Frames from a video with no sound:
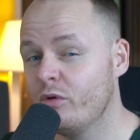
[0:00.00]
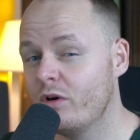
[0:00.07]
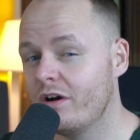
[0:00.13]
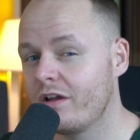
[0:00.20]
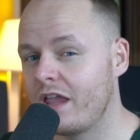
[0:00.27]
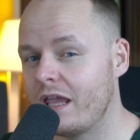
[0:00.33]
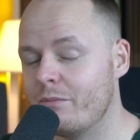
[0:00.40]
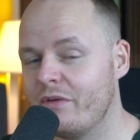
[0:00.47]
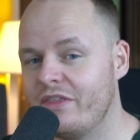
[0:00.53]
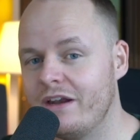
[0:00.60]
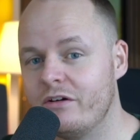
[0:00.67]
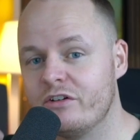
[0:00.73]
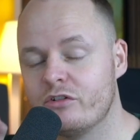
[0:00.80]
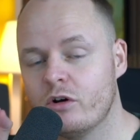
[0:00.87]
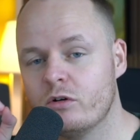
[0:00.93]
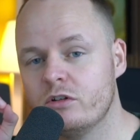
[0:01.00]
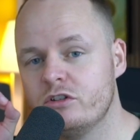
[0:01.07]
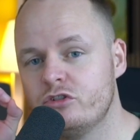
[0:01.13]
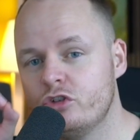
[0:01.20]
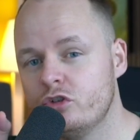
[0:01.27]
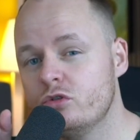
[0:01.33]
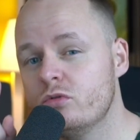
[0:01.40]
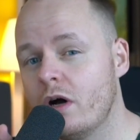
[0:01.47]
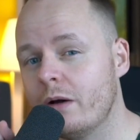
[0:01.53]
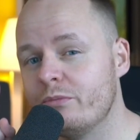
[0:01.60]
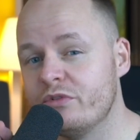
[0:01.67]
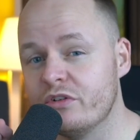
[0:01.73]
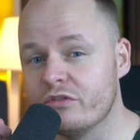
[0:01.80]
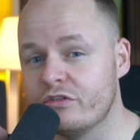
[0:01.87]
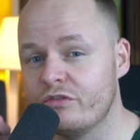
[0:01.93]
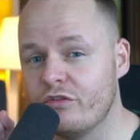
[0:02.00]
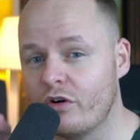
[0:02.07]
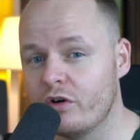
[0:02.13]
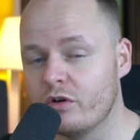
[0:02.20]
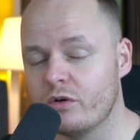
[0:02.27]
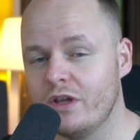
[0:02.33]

you are a gamer, there is only two options for you.